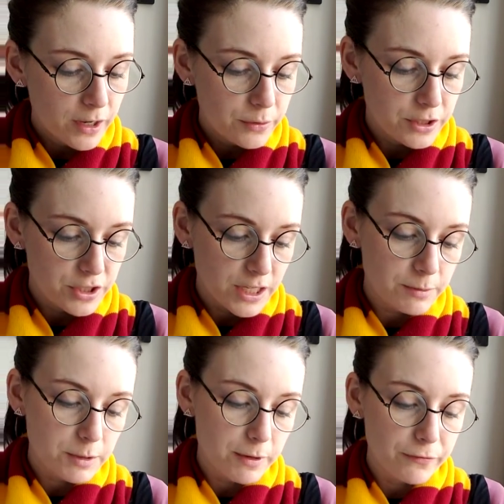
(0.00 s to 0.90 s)
which
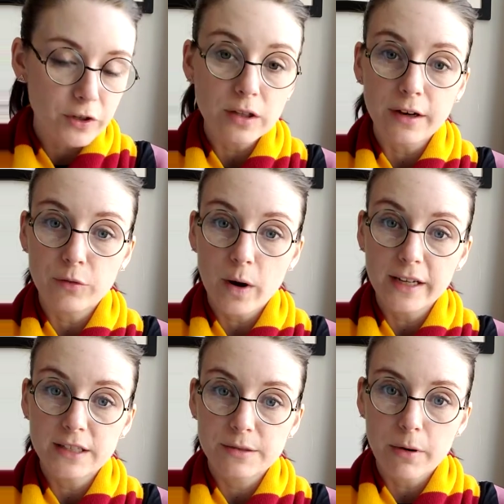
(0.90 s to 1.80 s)
seemed to be full of
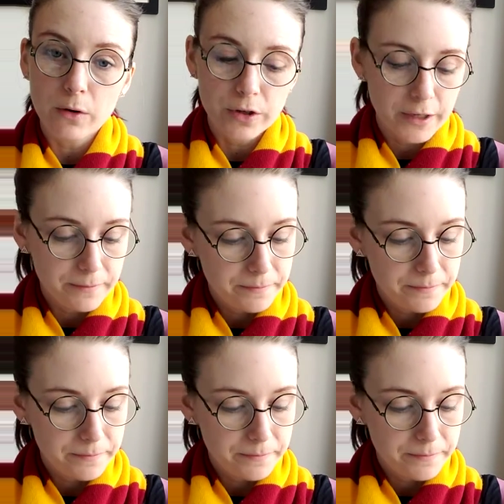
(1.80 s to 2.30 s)
white smoke.